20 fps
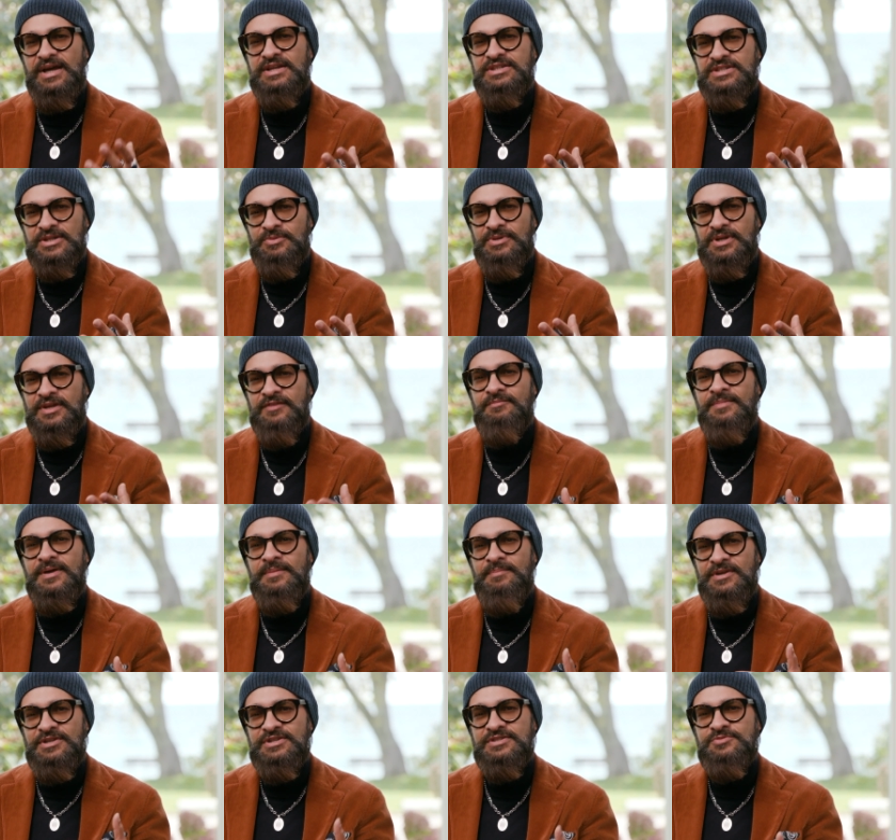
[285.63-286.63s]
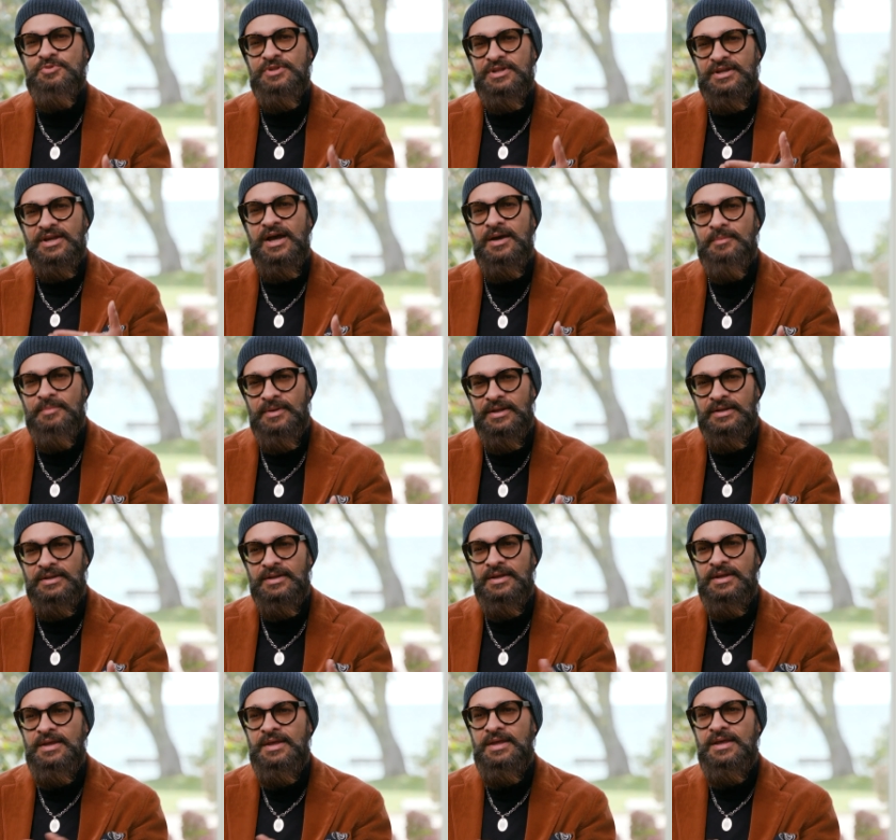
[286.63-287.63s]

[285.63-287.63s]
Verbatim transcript: I generally give my patients when they come in.